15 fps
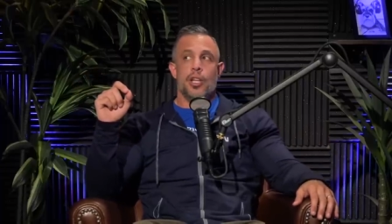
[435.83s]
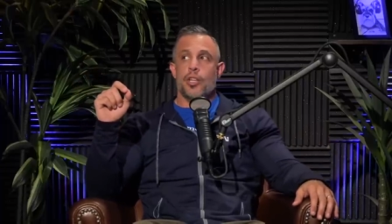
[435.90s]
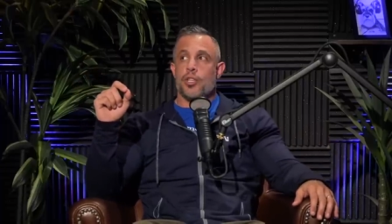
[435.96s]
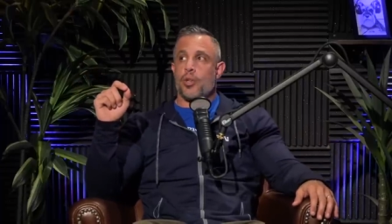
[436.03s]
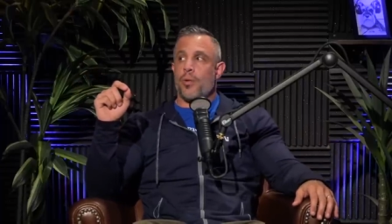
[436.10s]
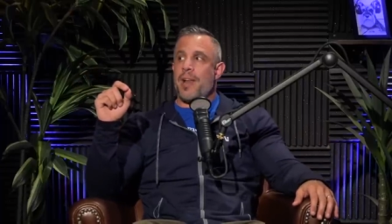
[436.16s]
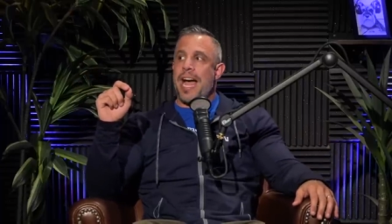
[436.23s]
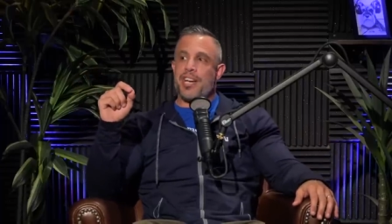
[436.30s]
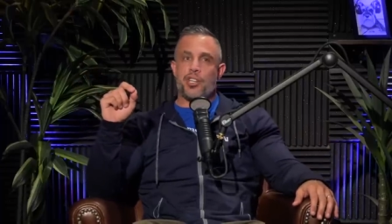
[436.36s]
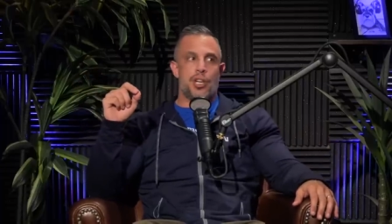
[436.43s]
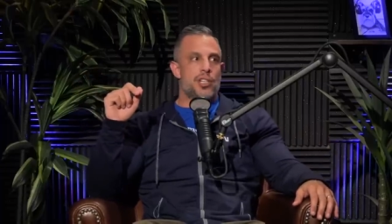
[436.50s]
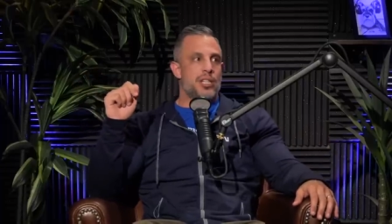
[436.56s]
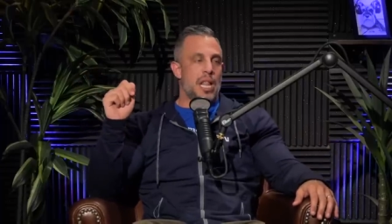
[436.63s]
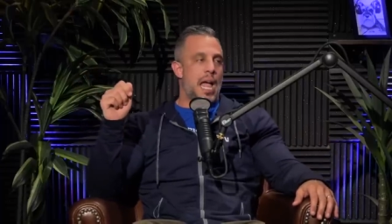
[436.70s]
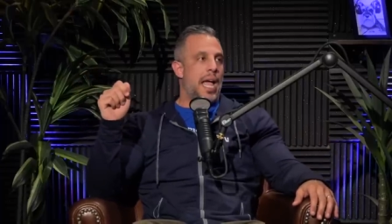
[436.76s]
So not
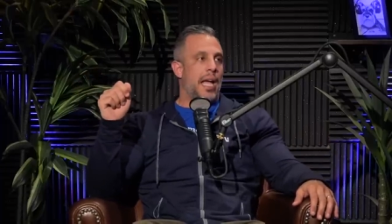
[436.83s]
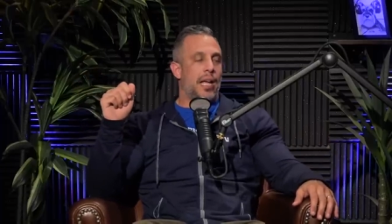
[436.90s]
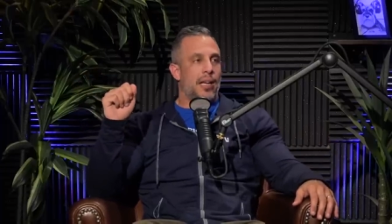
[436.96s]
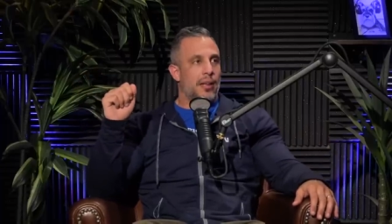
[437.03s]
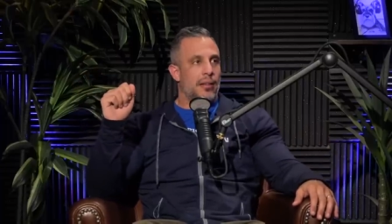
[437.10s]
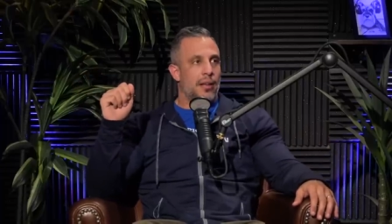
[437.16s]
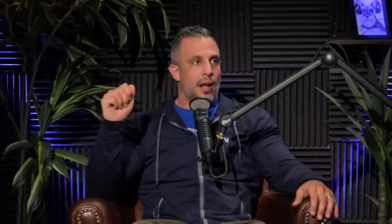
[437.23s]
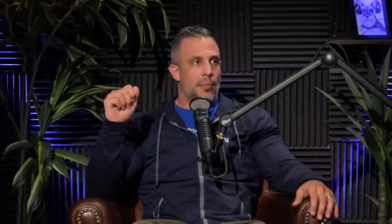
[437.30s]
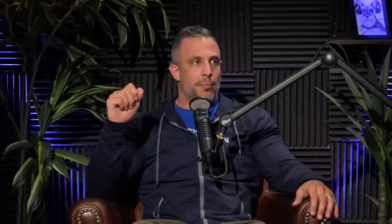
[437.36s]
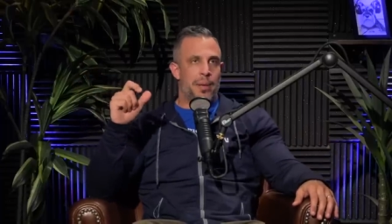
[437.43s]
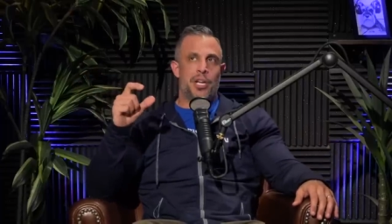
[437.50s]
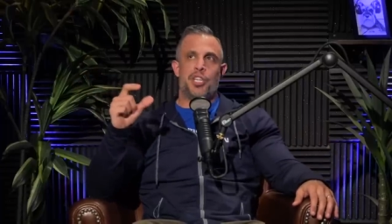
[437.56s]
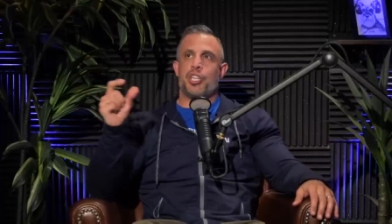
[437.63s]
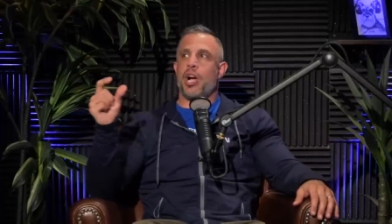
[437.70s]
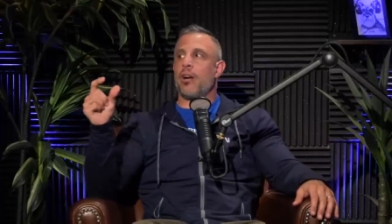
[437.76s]
just like a
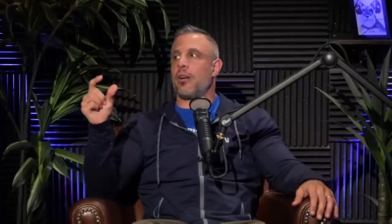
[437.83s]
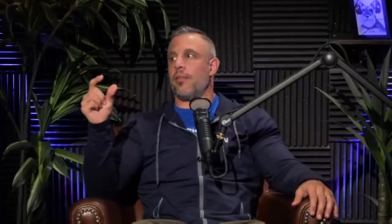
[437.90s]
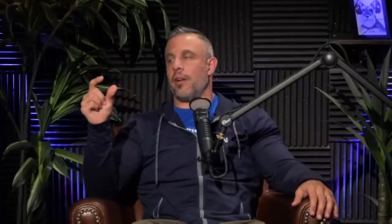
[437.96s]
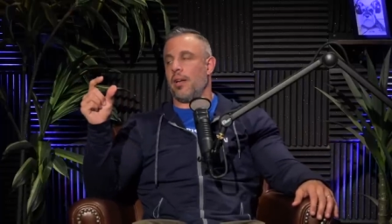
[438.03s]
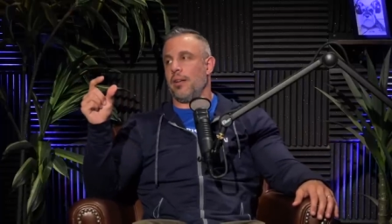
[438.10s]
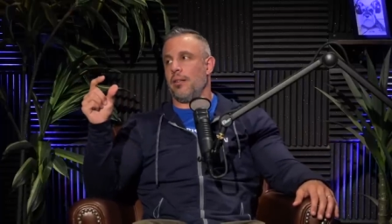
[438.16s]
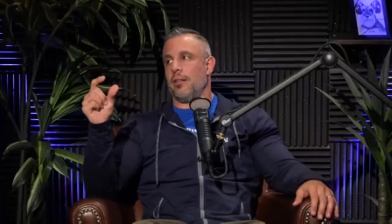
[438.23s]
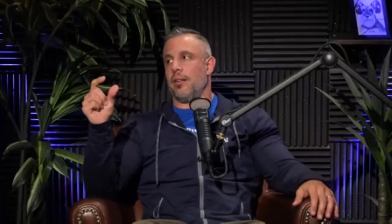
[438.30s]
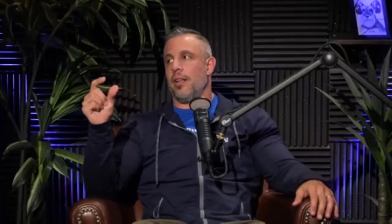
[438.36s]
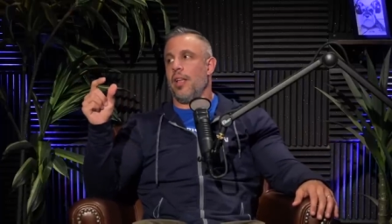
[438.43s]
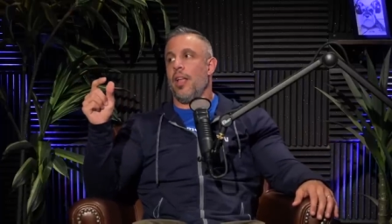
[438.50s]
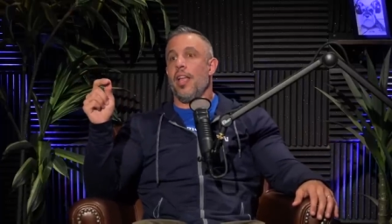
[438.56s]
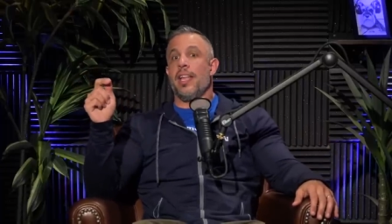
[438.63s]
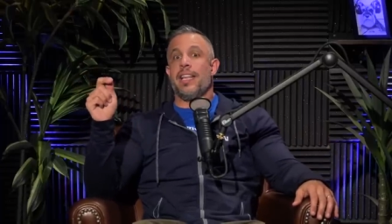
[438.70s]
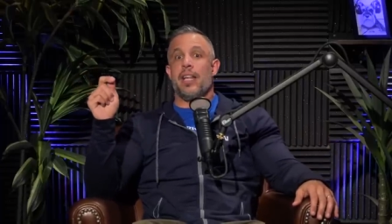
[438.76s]
big chunk of it,
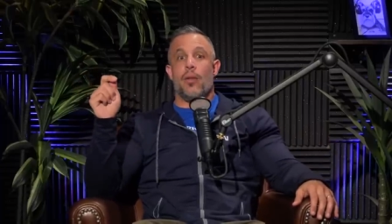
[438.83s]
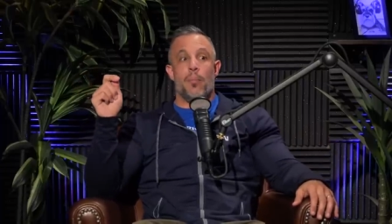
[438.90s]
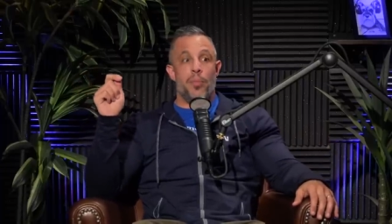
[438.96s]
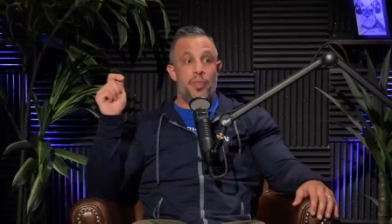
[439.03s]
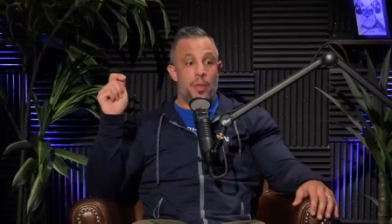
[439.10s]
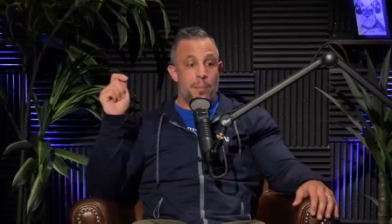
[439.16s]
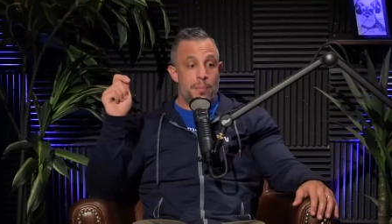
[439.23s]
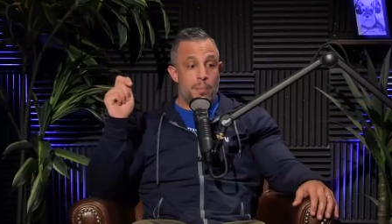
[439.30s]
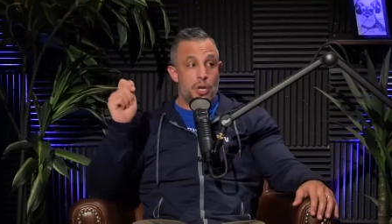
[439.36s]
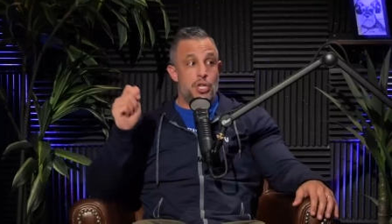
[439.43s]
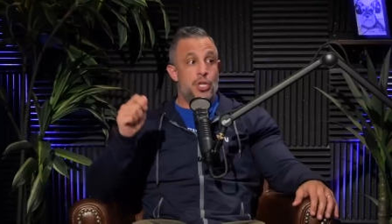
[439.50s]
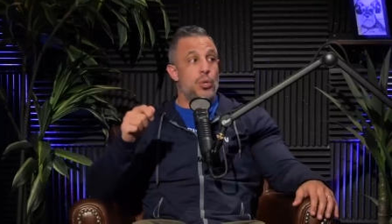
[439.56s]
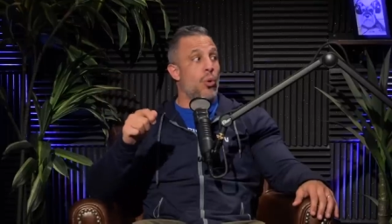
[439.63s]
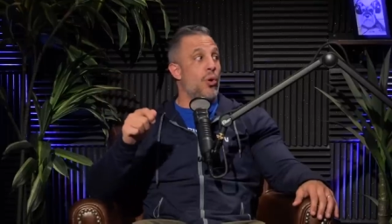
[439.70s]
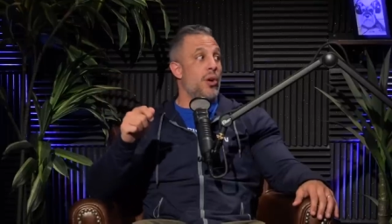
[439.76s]
the
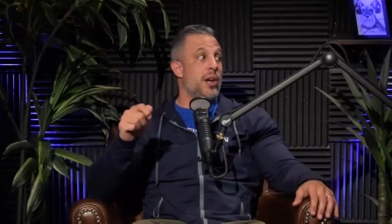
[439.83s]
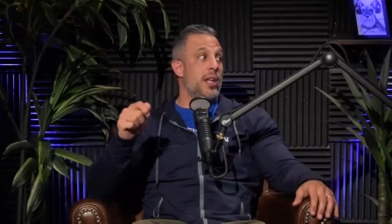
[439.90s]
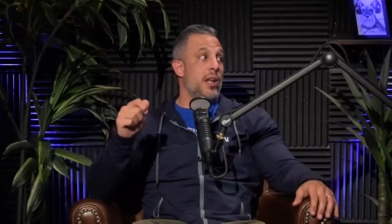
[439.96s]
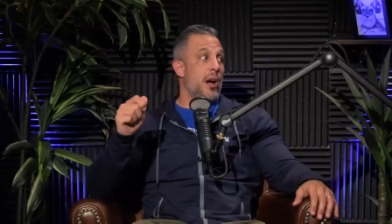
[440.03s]
majority,